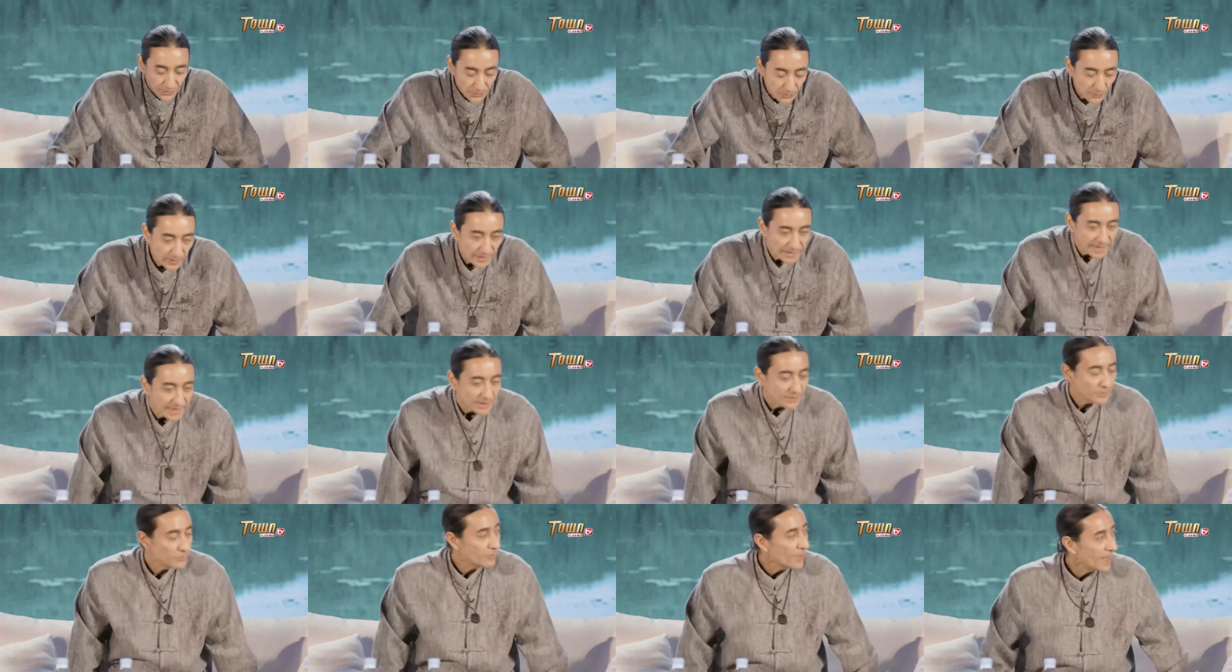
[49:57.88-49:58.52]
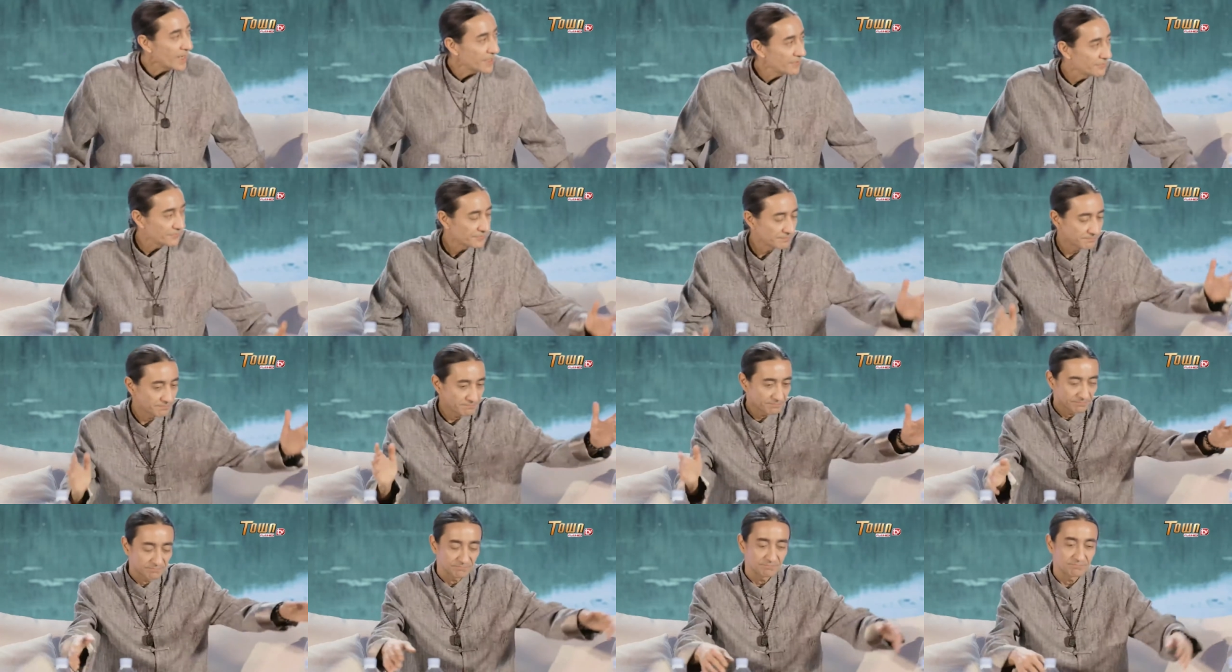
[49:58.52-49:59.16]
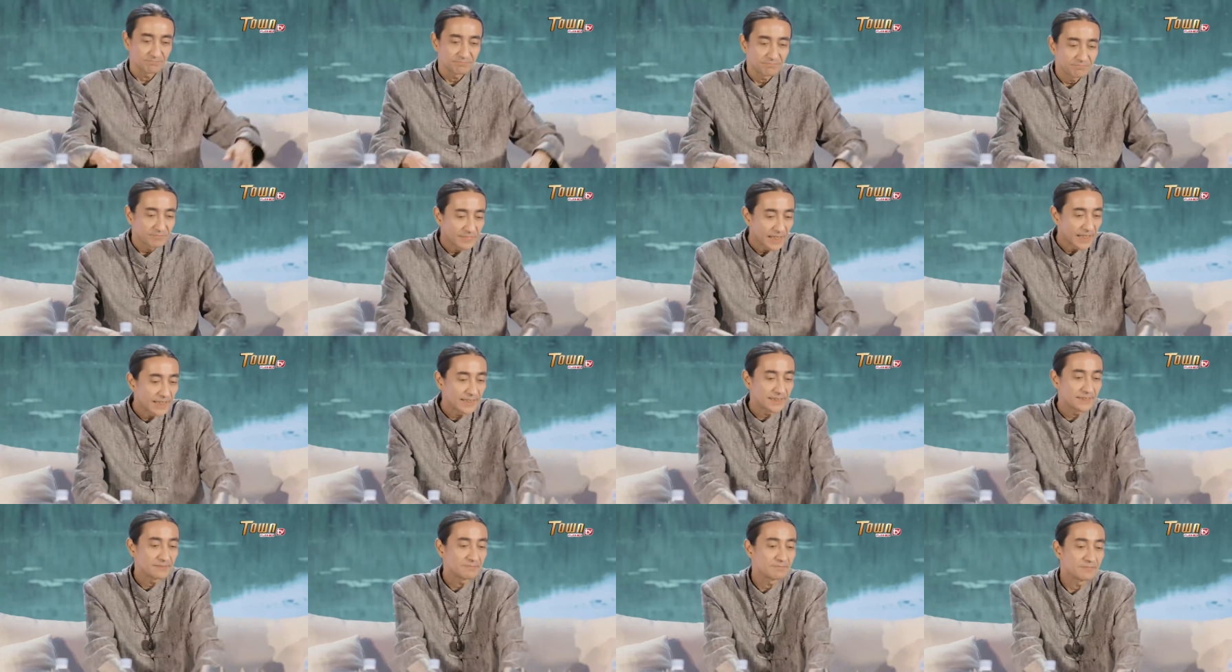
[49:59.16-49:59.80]
So when I arrived
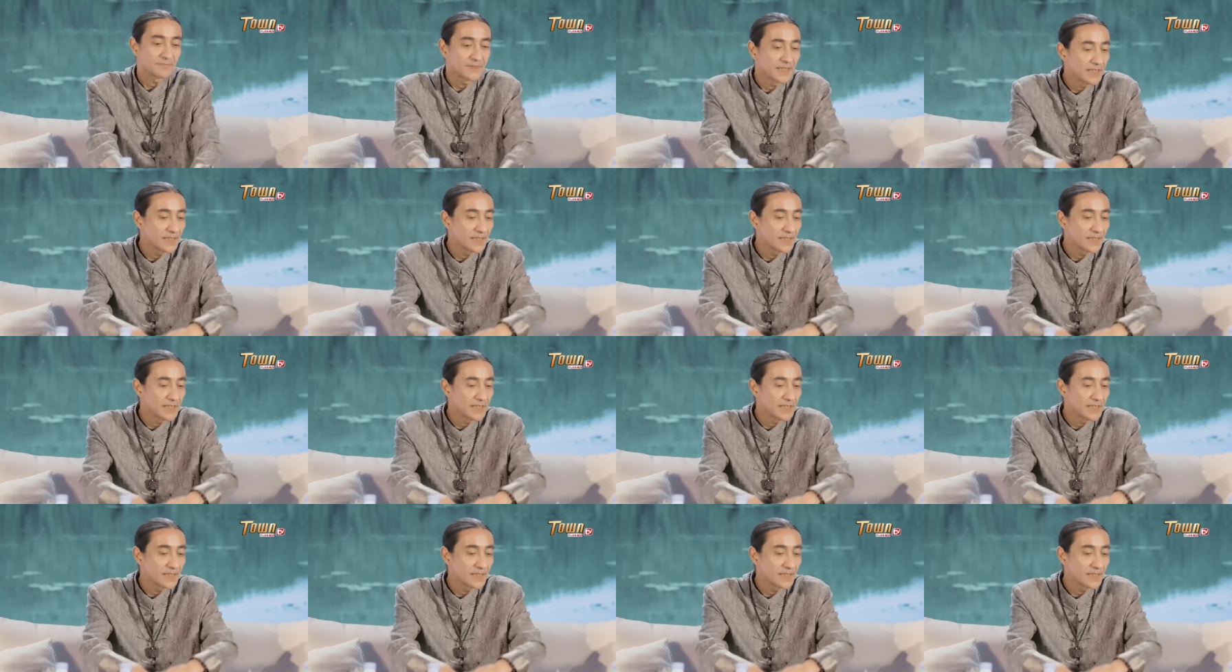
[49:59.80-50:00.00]
and